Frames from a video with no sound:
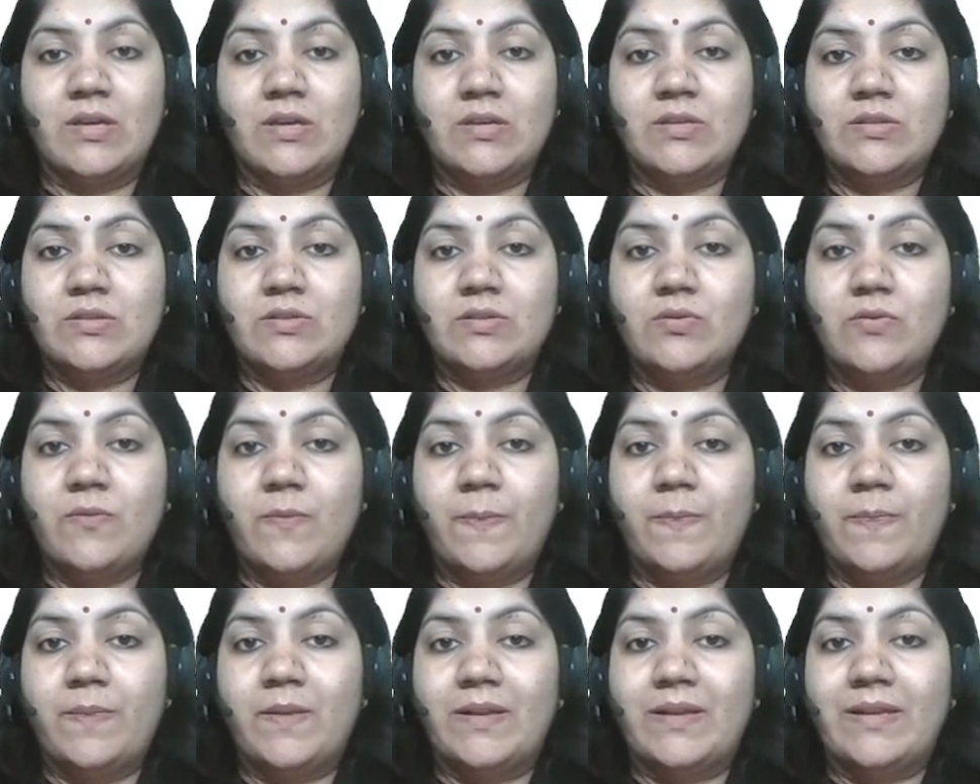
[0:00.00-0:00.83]
So
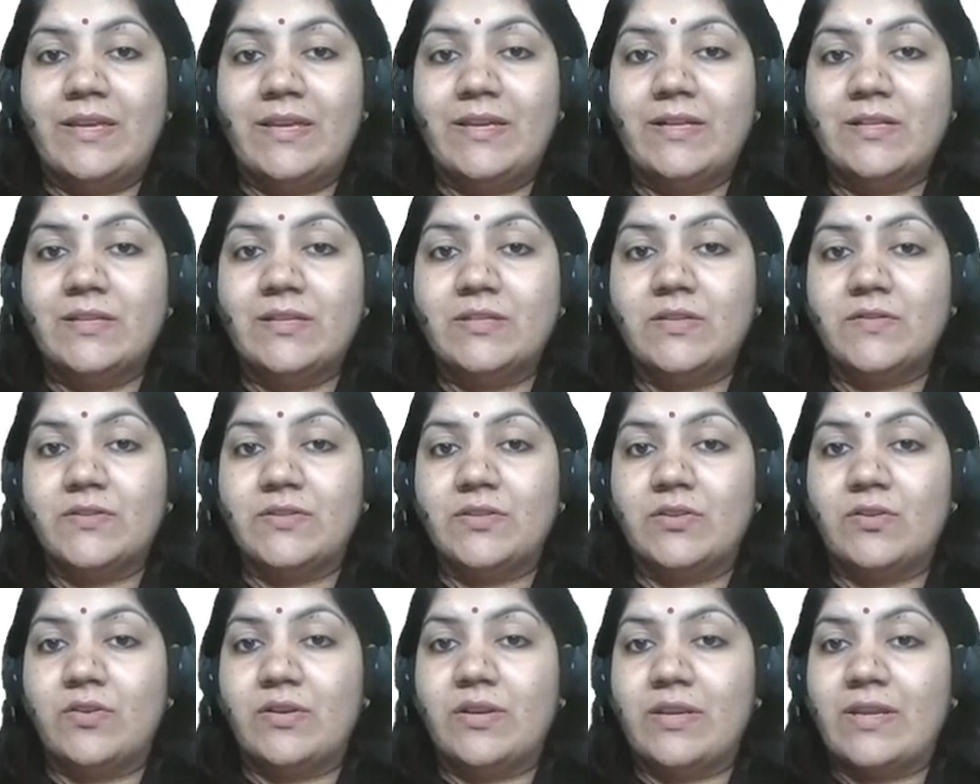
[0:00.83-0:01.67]
the Legal Service
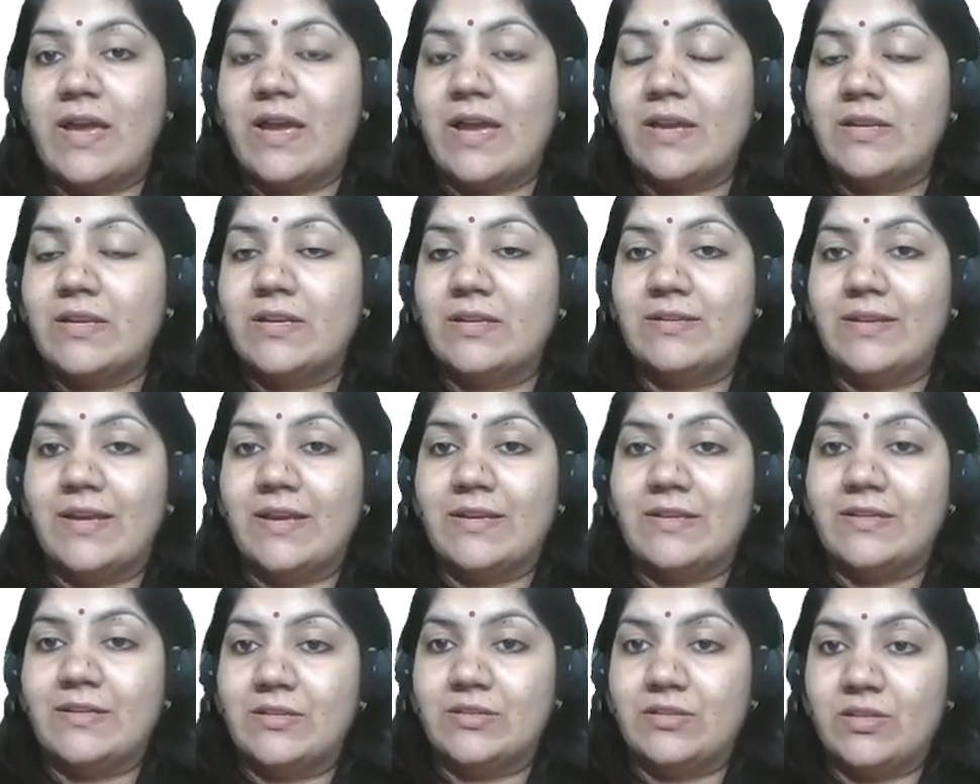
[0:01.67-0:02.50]
Authority Act
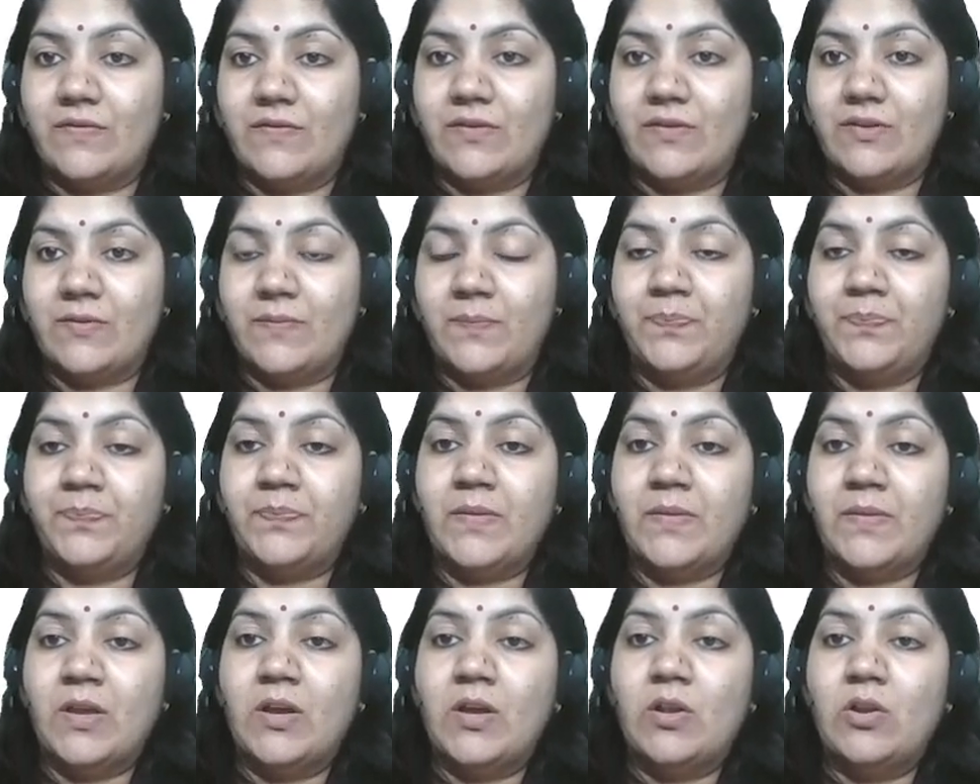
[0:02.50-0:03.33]
1987.
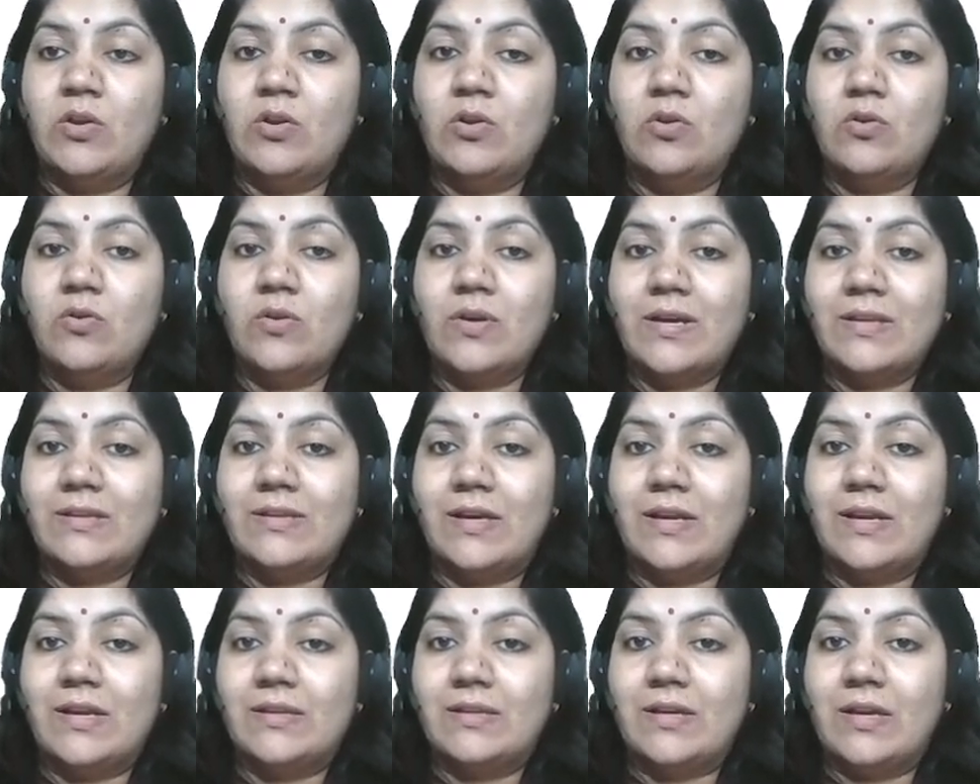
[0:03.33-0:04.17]
Lok
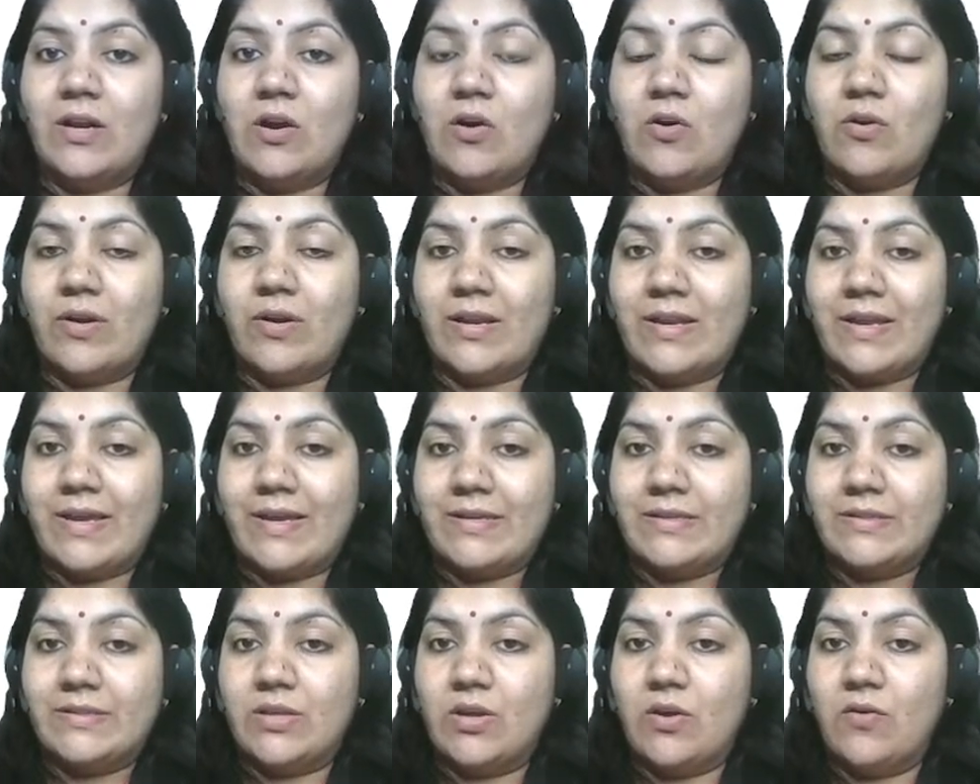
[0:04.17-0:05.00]
Adalat are
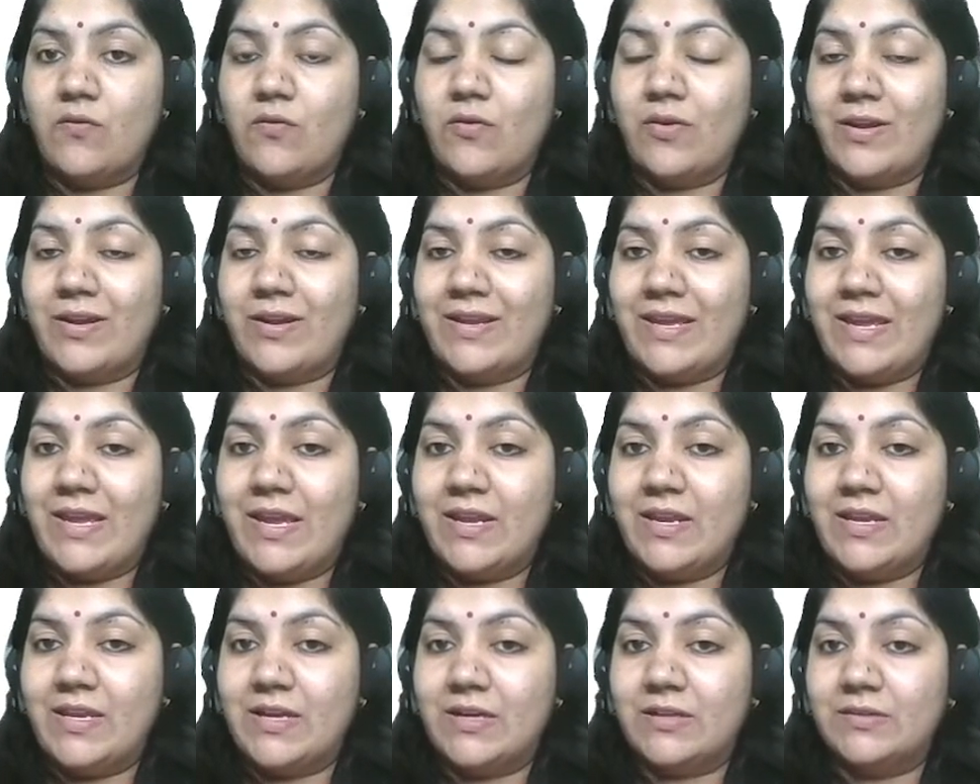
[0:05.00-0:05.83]
organized for an
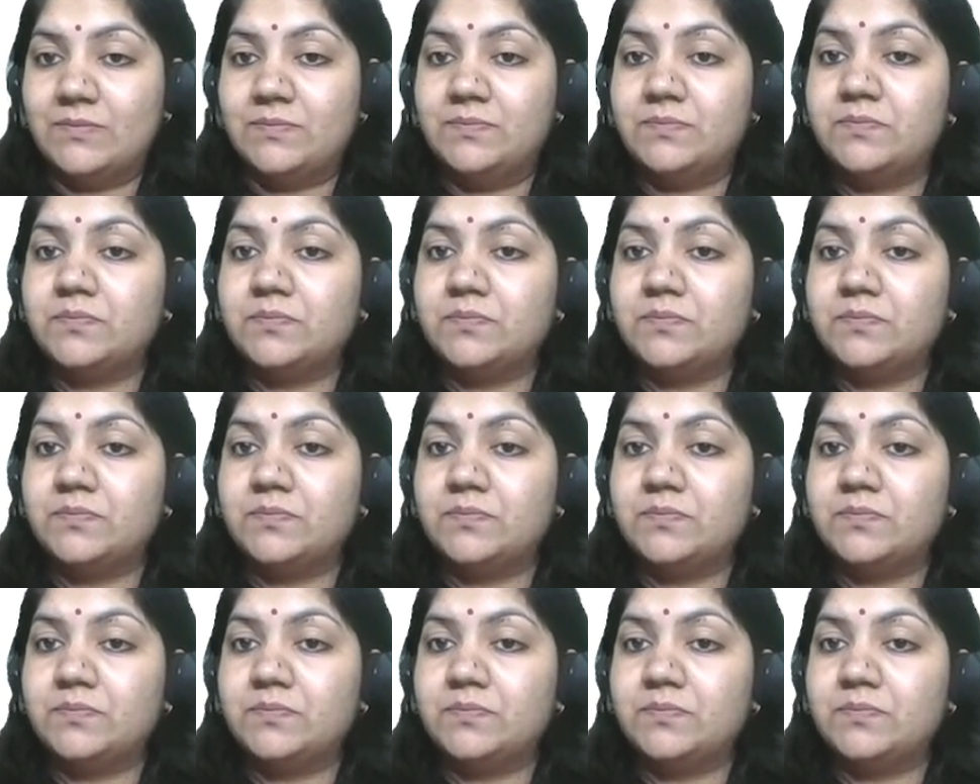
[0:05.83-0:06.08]
area